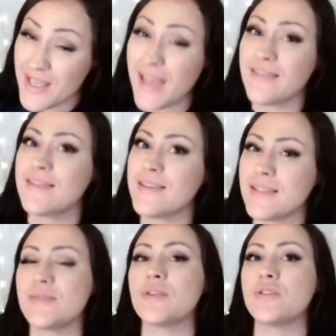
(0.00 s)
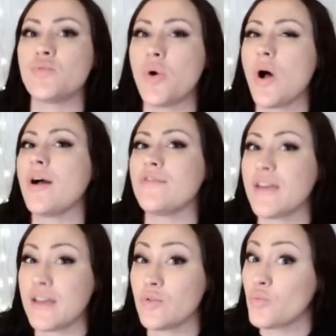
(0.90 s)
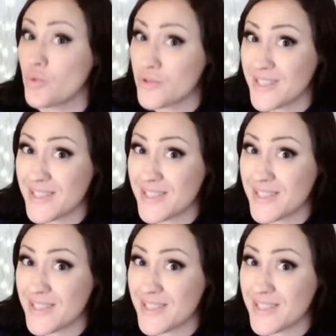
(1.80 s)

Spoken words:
and this is what I found was the